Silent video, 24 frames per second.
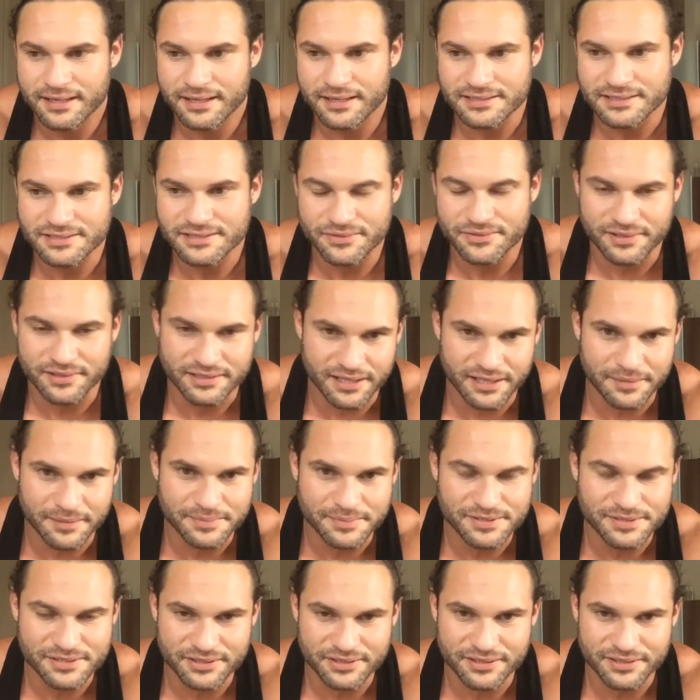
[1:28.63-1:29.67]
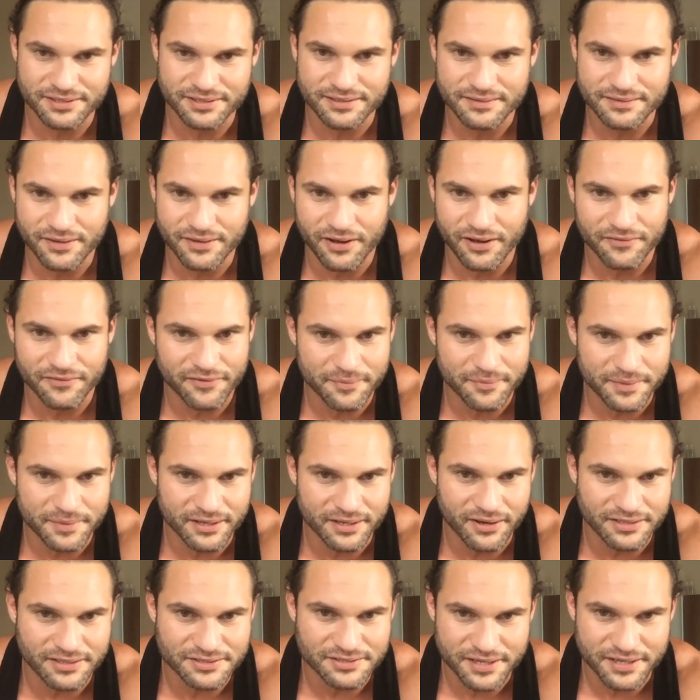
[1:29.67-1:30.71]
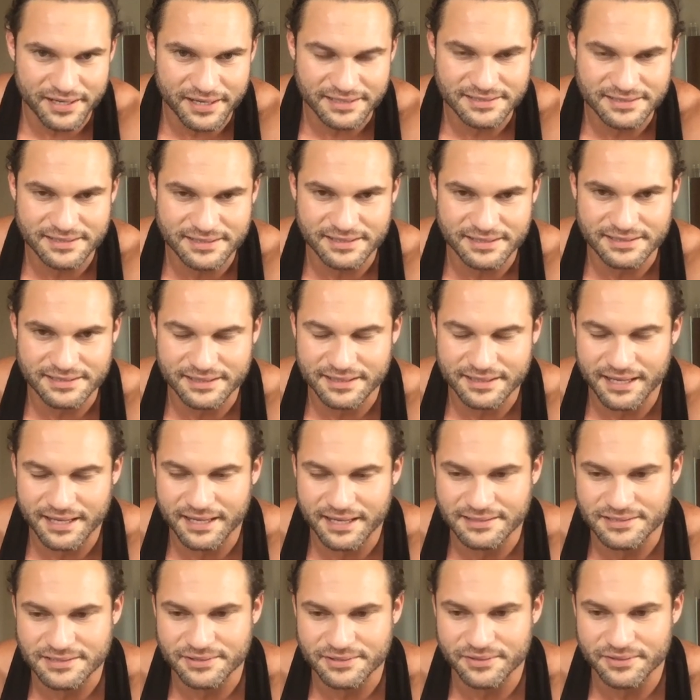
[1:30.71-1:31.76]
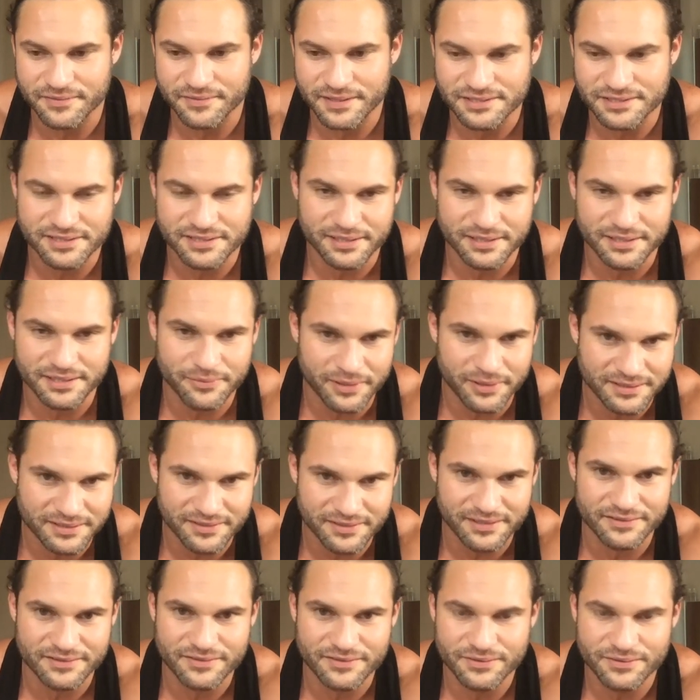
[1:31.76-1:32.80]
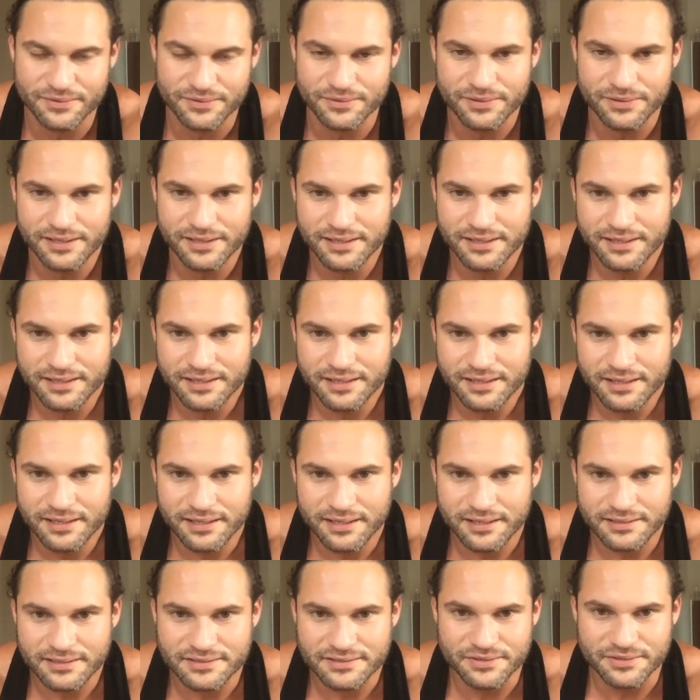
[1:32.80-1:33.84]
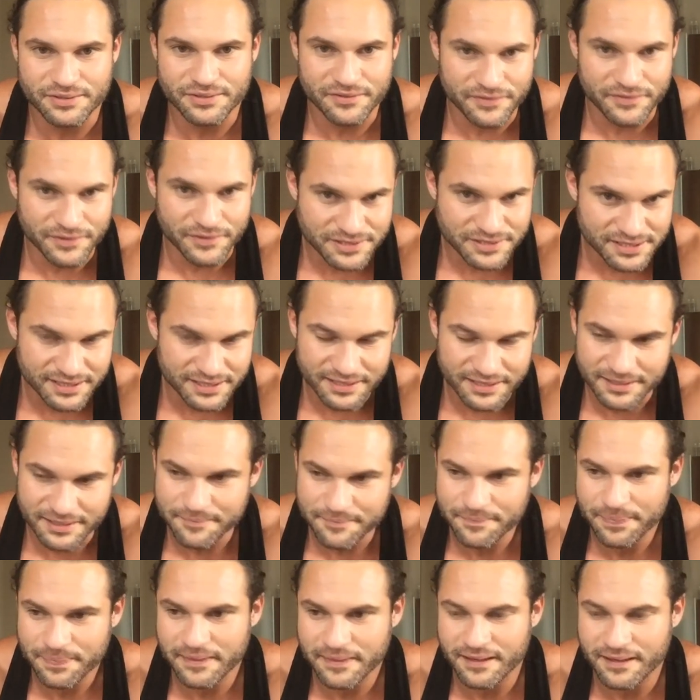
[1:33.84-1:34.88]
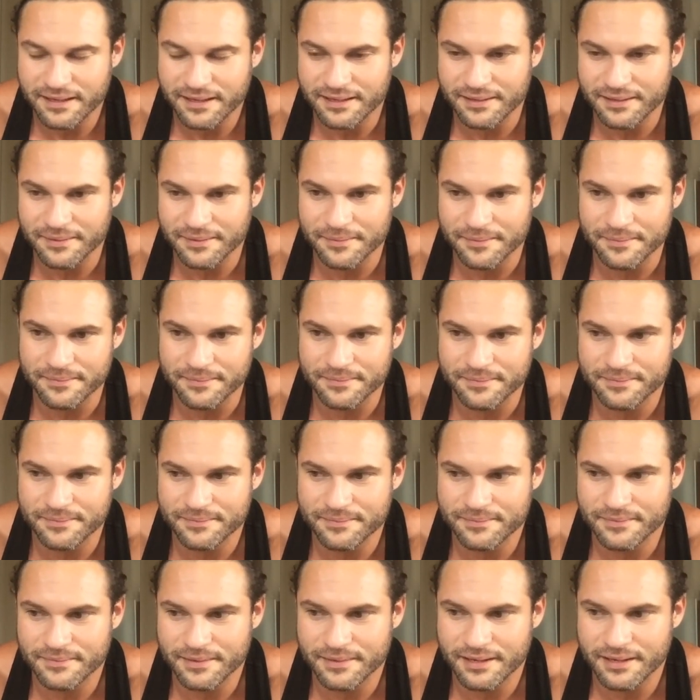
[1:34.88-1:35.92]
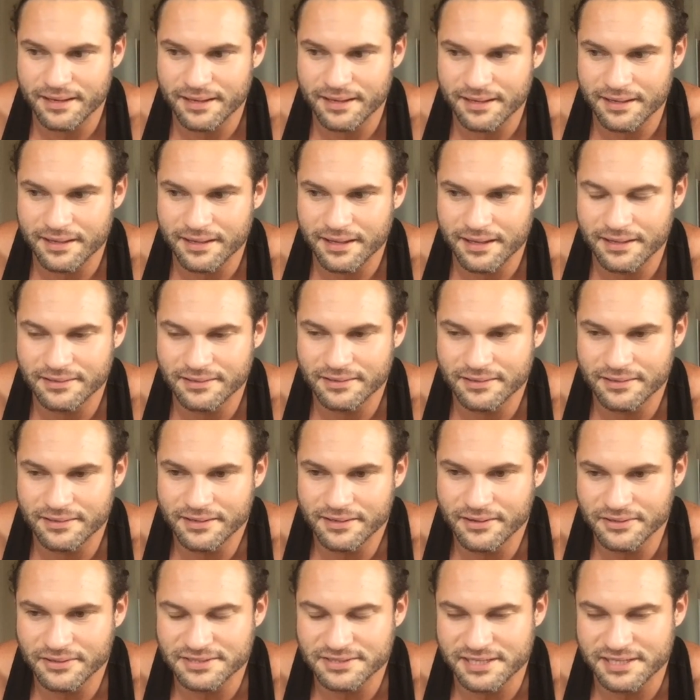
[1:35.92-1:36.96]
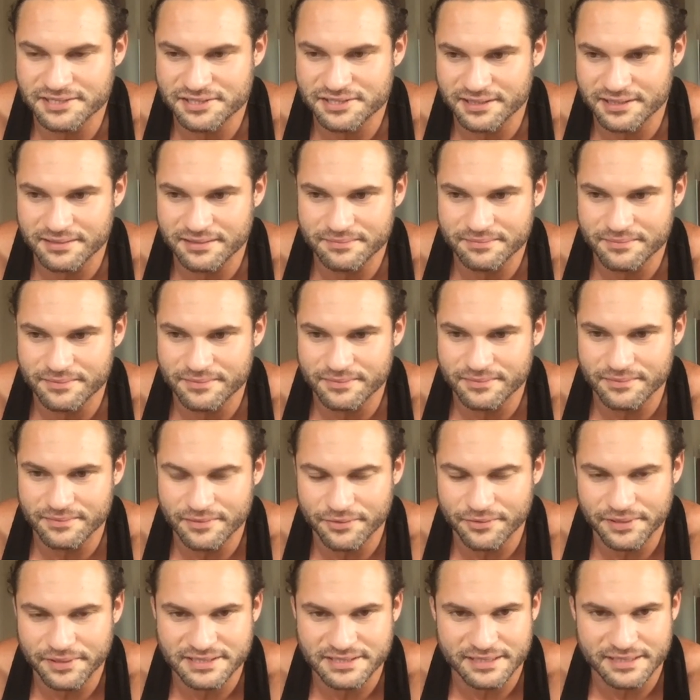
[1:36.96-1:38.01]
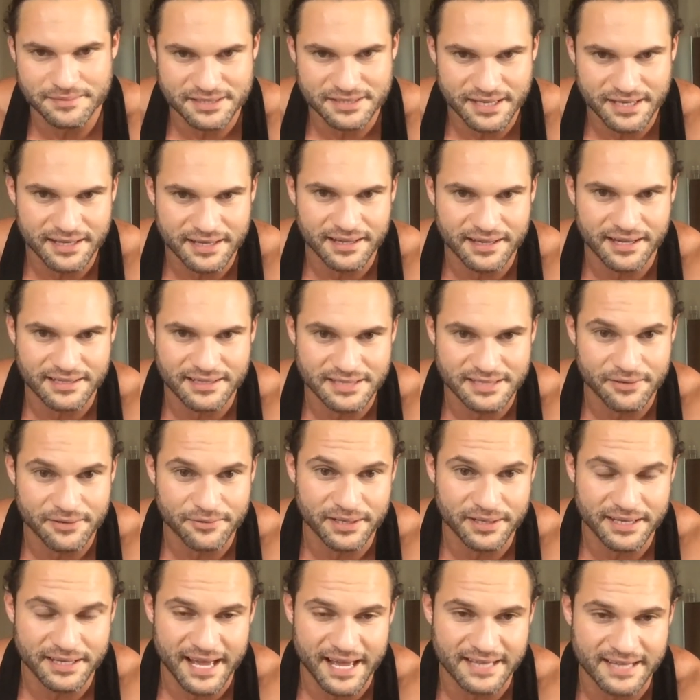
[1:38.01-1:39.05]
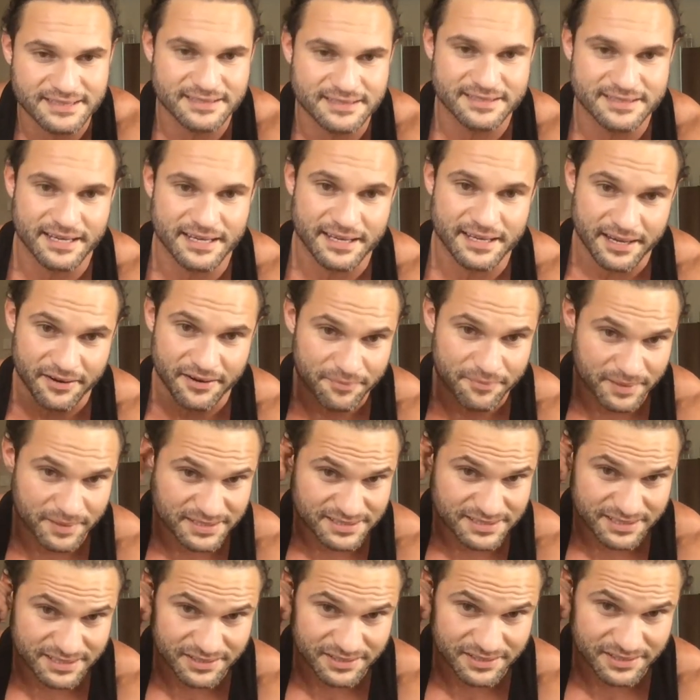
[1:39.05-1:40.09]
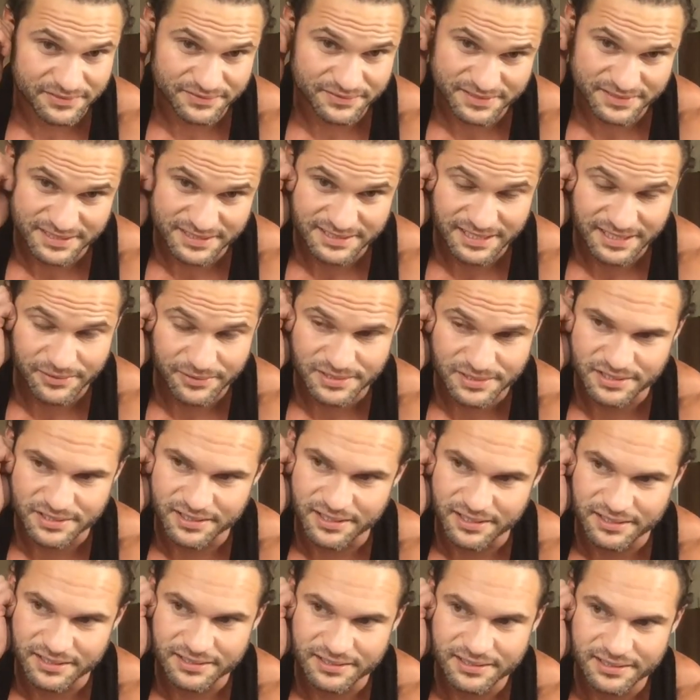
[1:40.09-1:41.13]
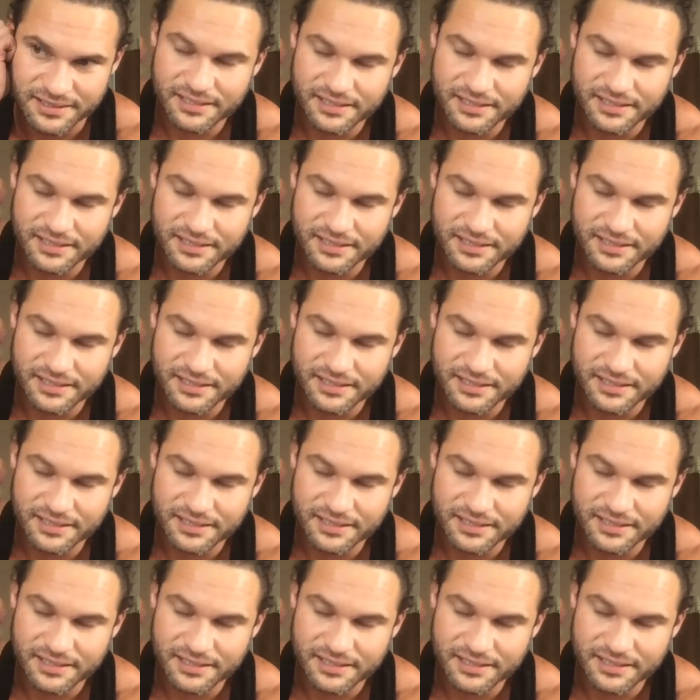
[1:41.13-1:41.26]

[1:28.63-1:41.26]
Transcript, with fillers: so the clubs couldn't offer me contracts, things like that. So eventually went on to university, and you know, essentially the reason I'm saying that is I really had to take care of myself since I was young.